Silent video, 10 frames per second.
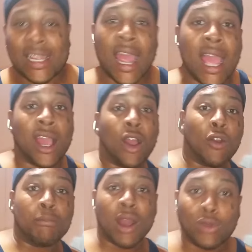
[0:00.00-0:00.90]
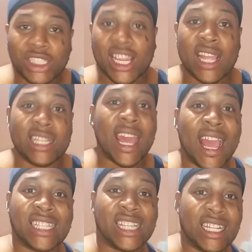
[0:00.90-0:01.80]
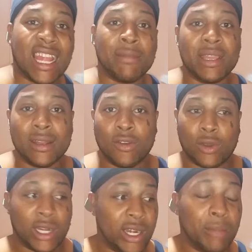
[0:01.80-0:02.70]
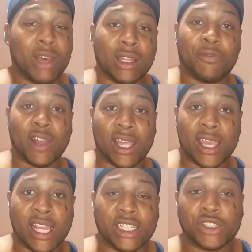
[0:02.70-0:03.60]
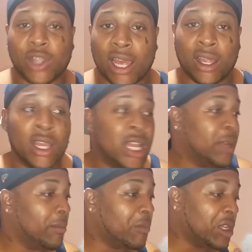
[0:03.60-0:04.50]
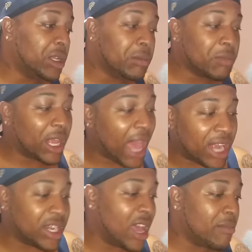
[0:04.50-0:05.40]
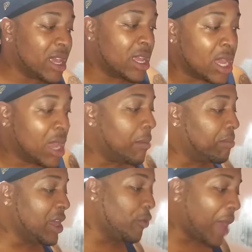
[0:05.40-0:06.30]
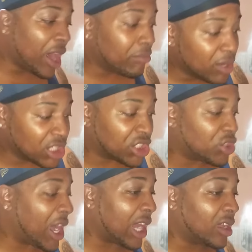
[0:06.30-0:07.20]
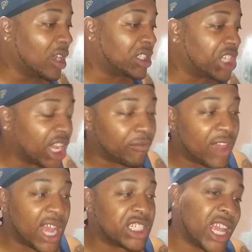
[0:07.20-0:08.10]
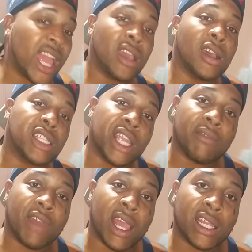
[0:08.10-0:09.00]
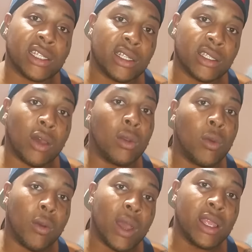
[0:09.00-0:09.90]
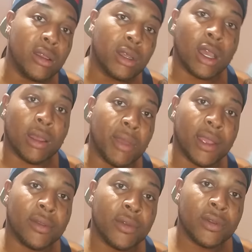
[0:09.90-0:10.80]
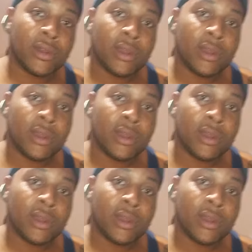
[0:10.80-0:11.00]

tango, booty shaking ass shit they be doing in the motherfucking kitchen trying to goddamn me beat around the bush to try to cook chicken fast. You can't cook chicken fast. It's only one way you, gotta cook it. Who?